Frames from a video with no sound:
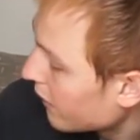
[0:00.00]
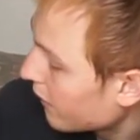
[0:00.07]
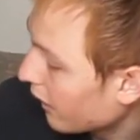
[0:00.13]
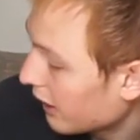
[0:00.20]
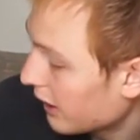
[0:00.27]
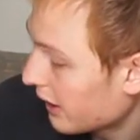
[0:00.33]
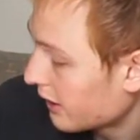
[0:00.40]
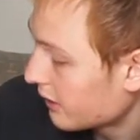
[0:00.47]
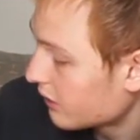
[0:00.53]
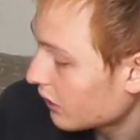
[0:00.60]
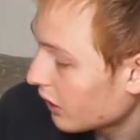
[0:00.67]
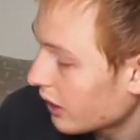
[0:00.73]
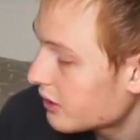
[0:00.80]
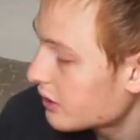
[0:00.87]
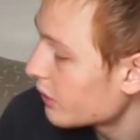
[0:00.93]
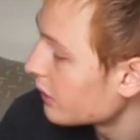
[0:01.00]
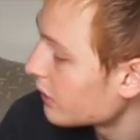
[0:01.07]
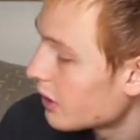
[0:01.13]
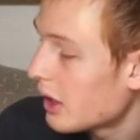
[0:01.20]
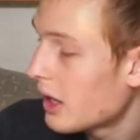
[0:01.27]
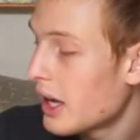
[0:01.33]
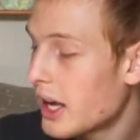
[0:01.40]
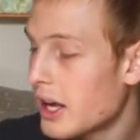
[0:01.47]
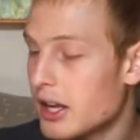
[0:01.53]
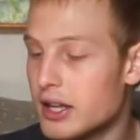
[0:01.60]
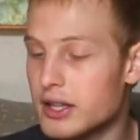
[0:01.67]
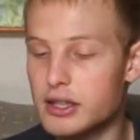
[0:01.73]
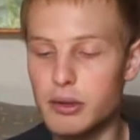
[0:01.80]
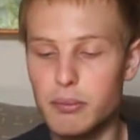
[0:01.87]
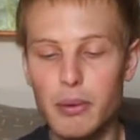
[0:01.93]
finally inside. So here
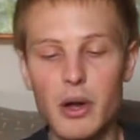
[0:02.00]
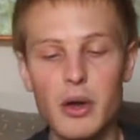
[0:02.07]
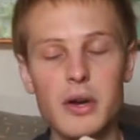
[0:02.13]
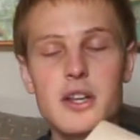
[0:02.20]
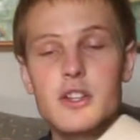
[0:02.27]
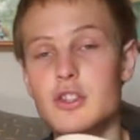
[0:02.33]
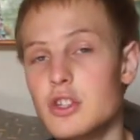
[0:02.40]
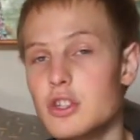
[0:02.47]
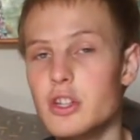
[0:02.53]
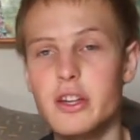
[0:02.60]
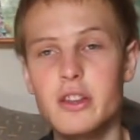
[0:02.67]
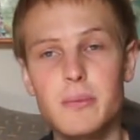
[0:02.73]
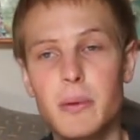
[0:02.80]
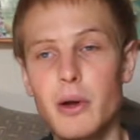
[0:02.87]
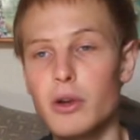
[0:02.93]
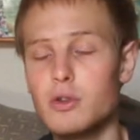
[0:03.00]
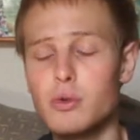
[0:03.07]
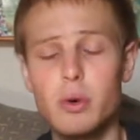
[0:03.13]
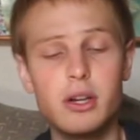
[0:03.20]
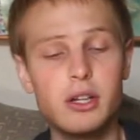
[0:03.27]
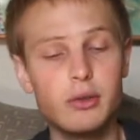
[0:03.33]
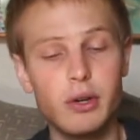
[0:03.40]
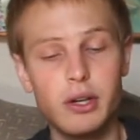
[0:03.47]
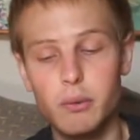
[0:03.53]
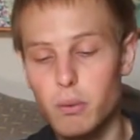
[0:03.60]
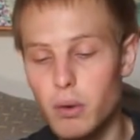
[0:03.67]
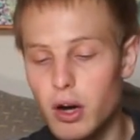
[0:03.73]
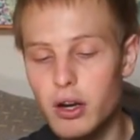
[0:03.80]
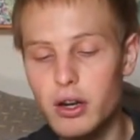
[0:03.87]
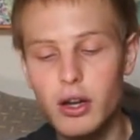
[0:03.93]
is the bone. It's just like the bone
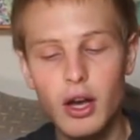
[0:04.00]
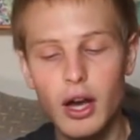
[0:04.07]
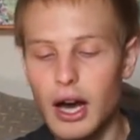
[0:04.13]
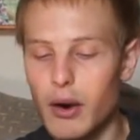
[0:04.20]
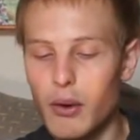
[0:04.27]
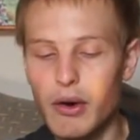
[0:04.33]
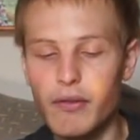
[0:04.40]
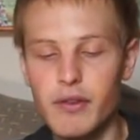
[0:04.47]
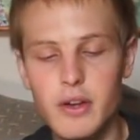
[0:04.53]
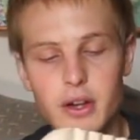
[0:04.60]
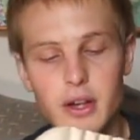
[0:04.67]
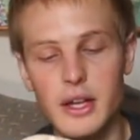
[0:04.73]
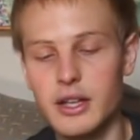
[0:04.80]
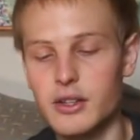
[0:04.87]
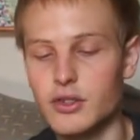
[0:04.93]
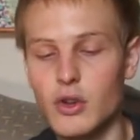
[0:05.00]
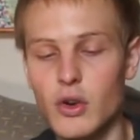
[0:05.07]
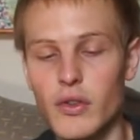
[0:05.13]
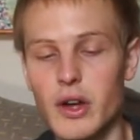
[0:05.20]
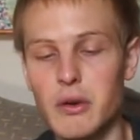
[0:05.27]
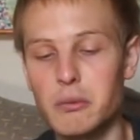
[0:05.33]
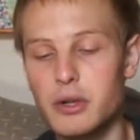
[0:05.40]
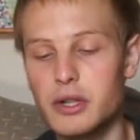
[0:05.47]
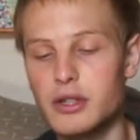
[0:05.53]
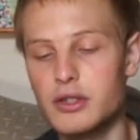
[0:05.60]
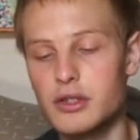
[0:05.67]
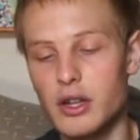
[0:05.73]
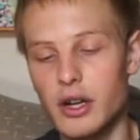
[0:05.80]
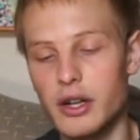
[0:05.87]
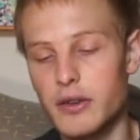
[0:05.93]
2021, however it's got that
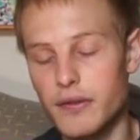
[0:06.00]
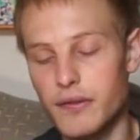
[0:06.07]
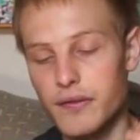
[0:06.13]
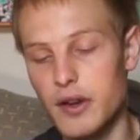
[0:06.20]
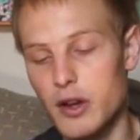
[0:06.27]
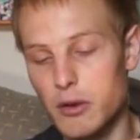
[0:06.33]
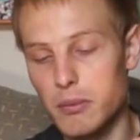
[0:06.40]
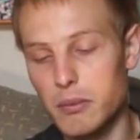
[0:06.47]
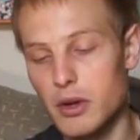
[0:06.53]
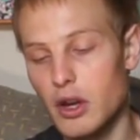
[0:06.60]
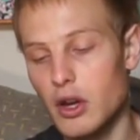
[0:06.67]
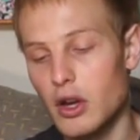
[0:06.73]
redesigned foam